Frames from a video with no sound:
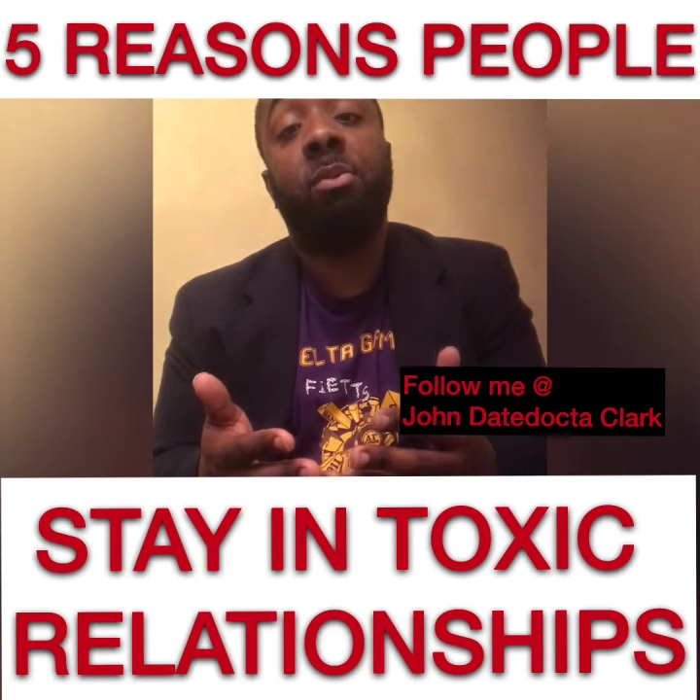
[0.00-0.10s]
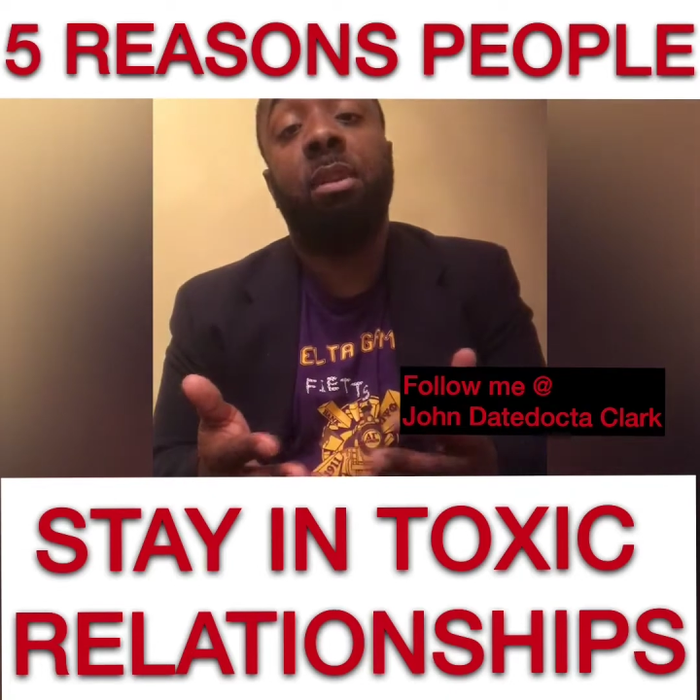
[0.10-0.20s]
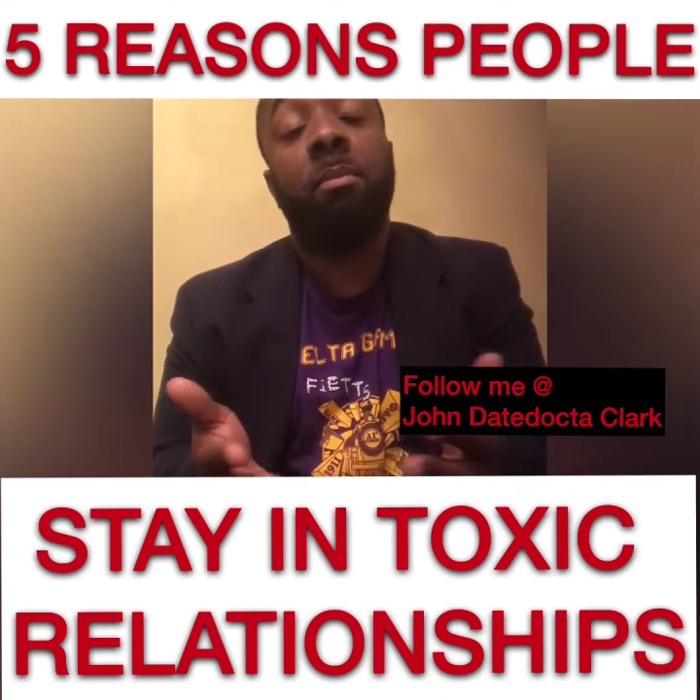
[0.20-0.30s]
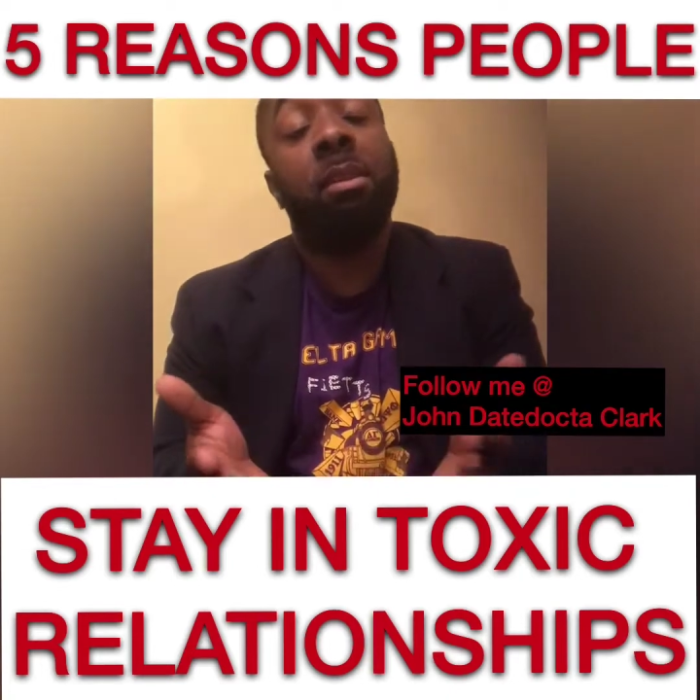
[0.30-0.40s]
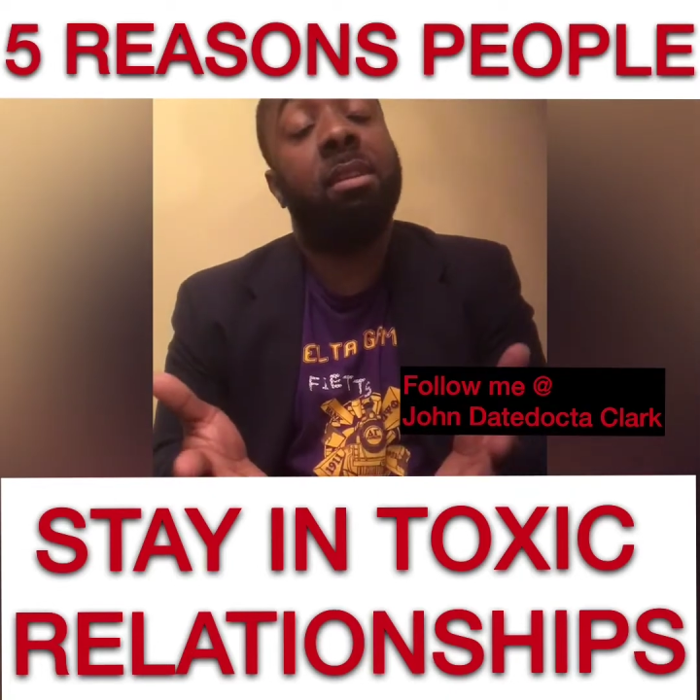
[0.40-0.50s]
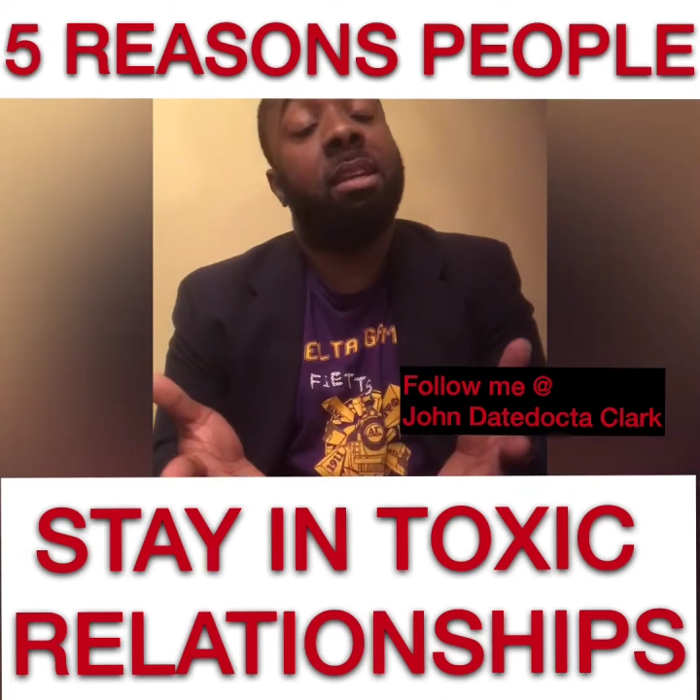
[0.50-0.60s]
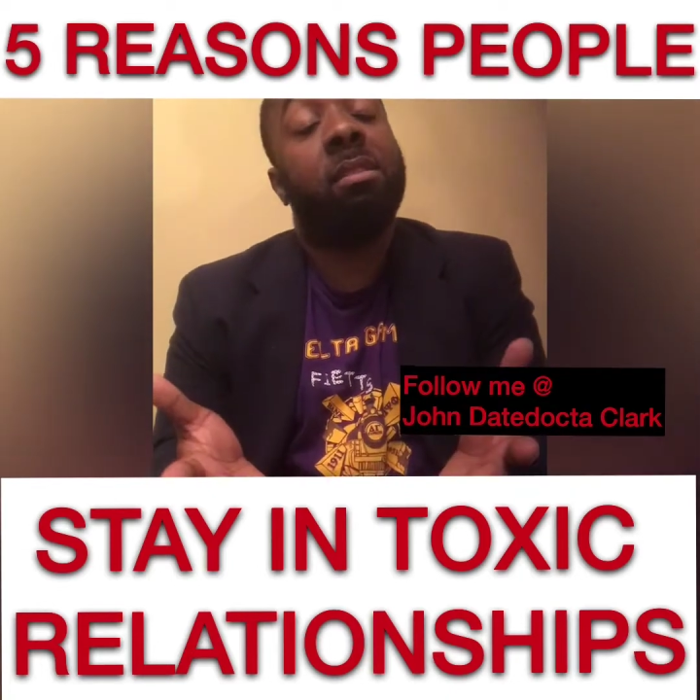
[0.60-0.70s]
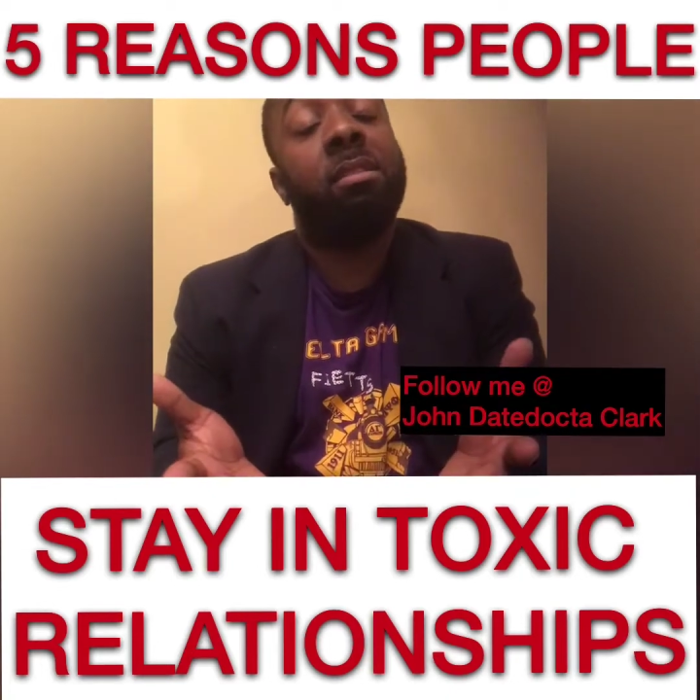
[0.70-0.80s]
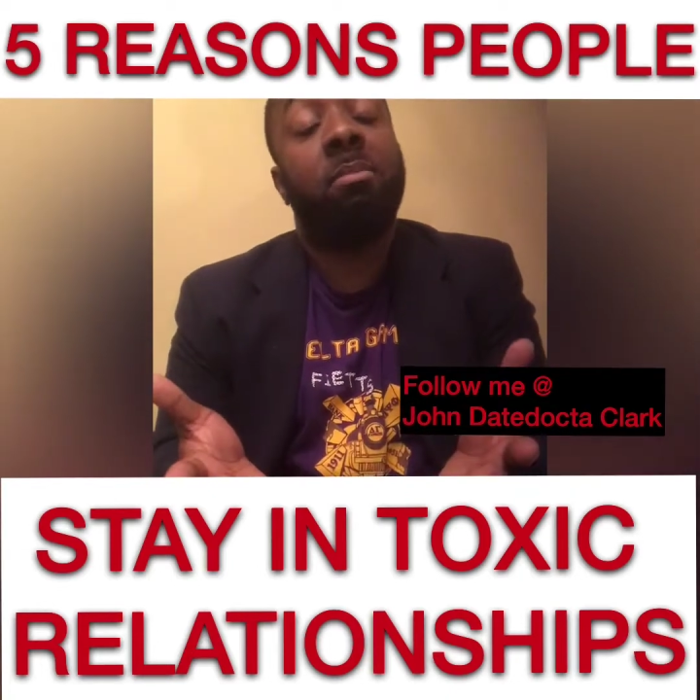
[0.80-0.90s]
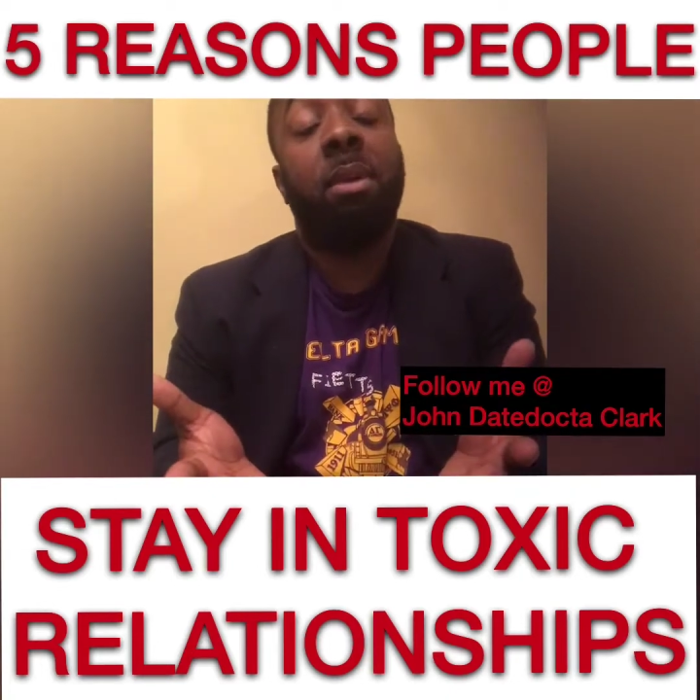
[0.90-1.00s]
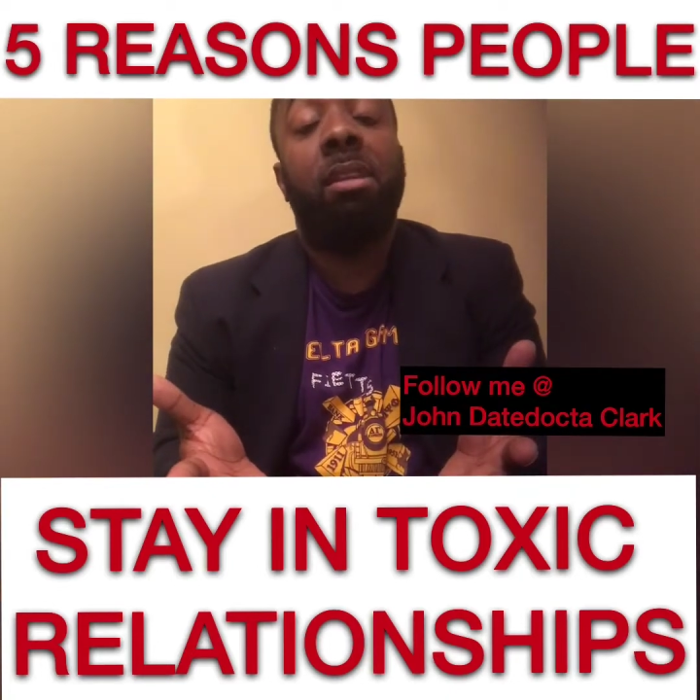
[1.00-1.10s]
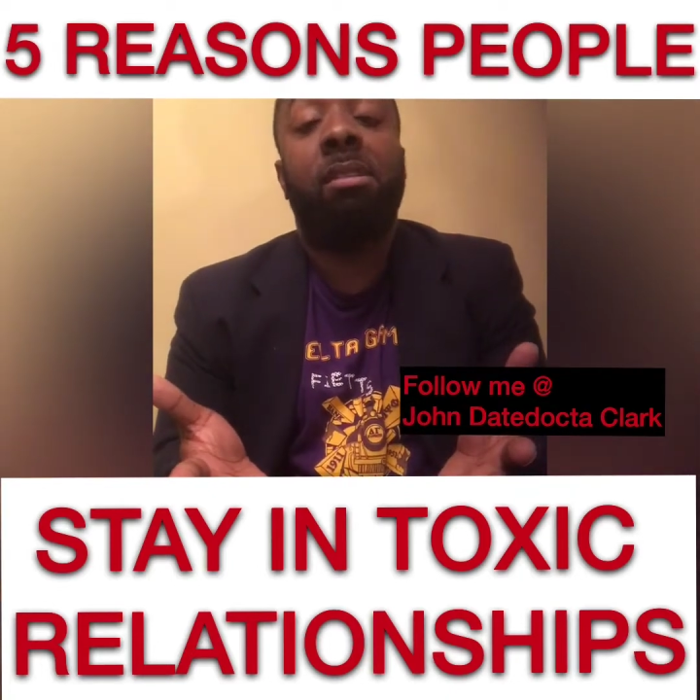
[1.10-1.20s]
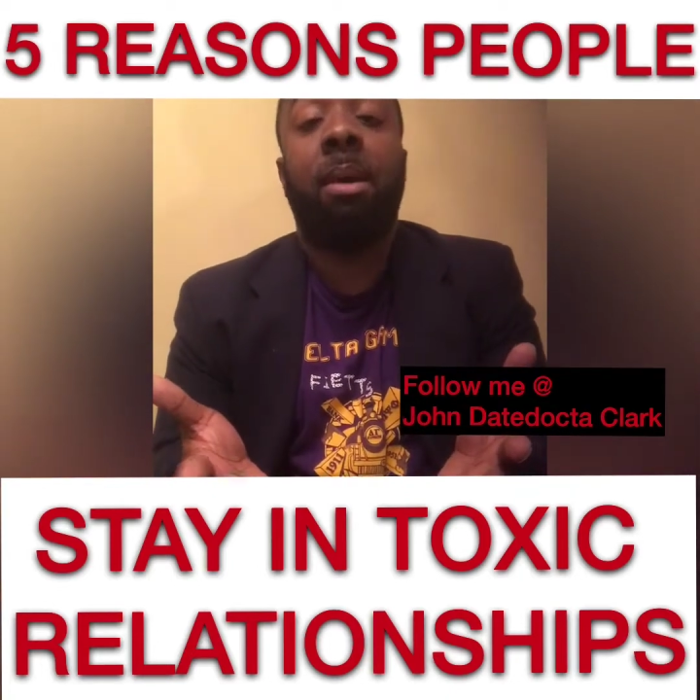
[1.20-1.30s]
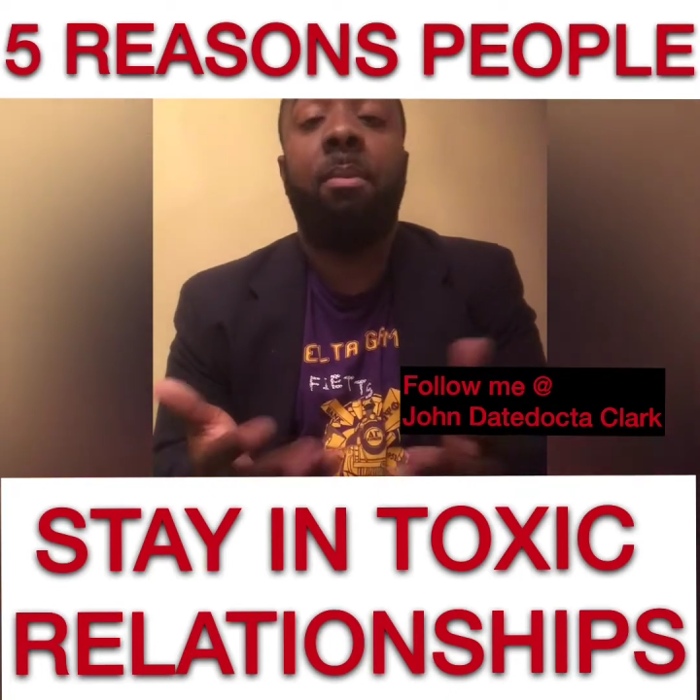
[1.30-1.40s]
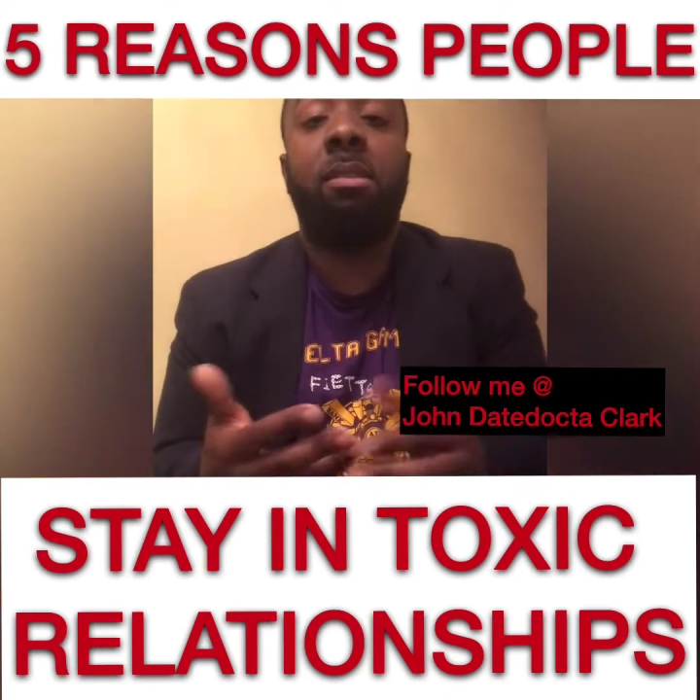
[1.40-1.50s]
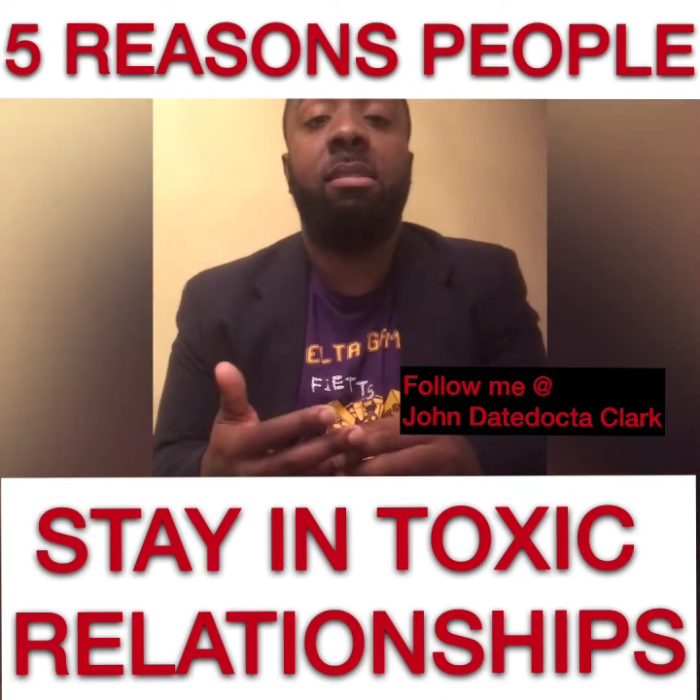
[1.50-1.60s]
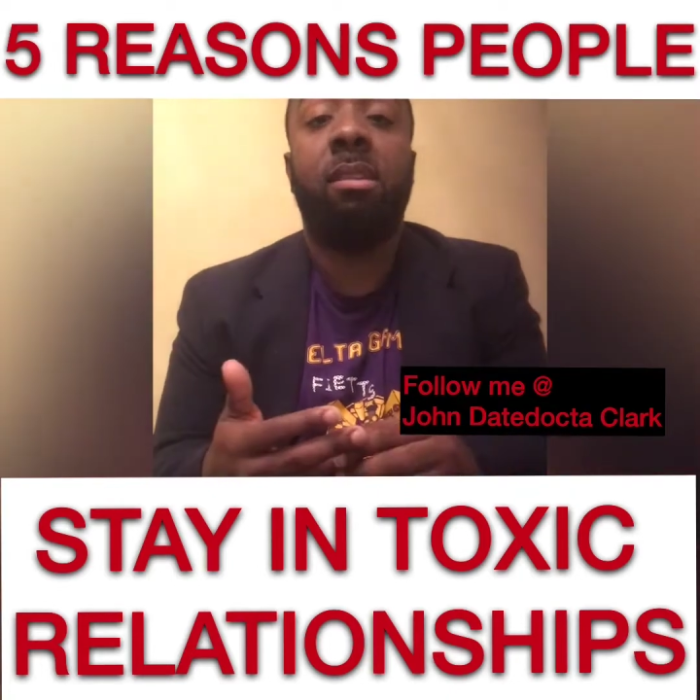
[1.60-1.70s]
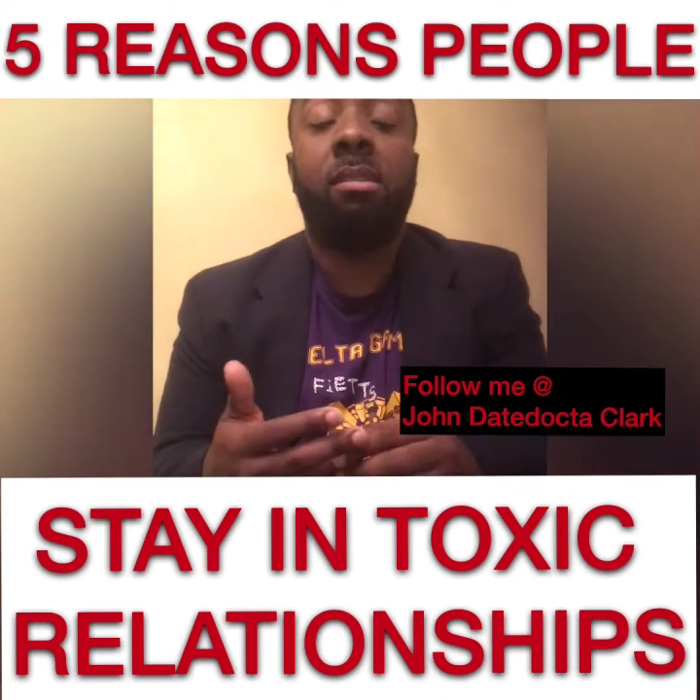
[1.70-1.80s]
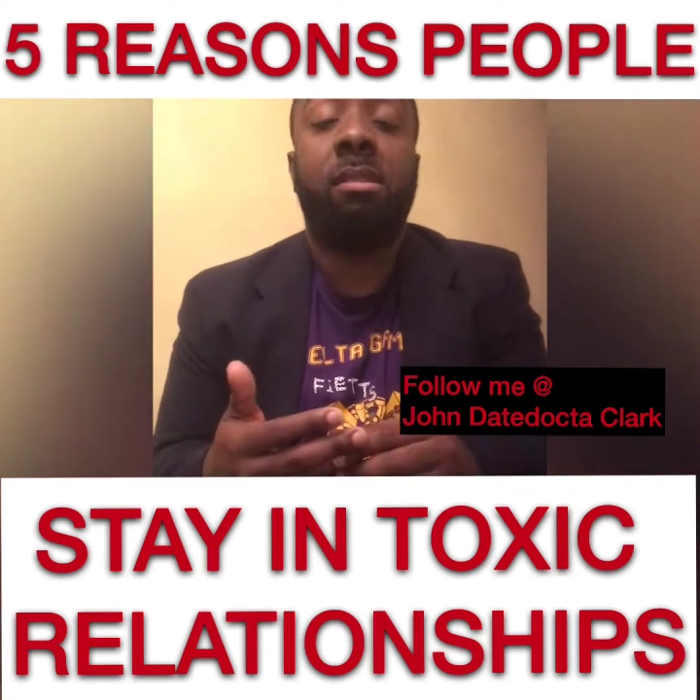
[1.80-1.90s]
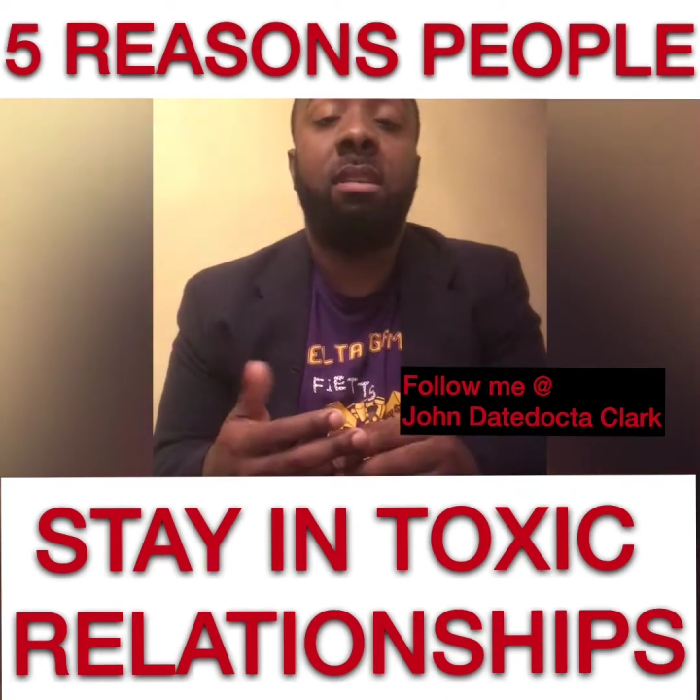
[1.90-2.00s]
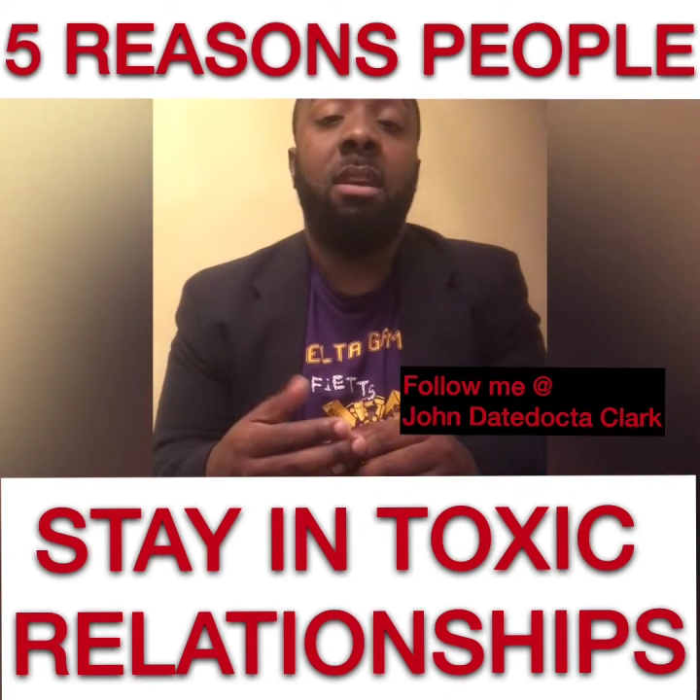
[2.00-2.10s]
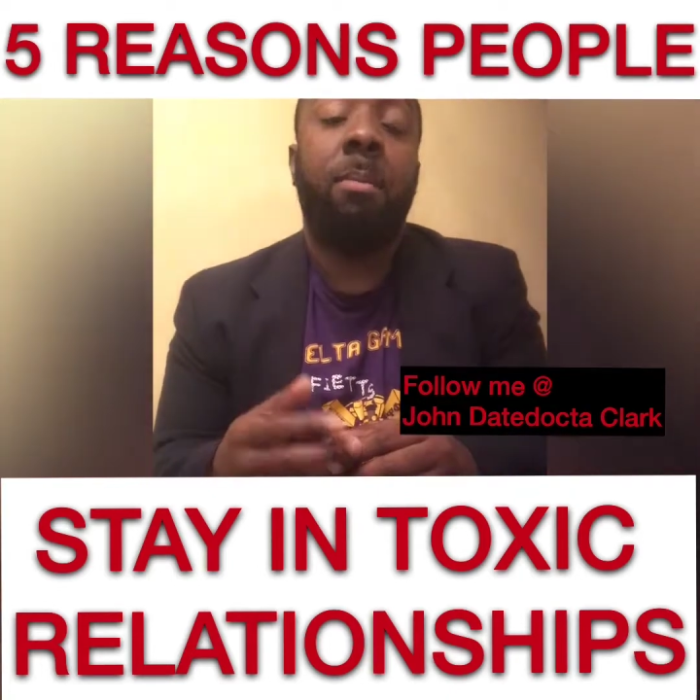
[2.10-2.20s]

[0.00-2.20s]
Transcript: we're going to be destined to make these type of decisions.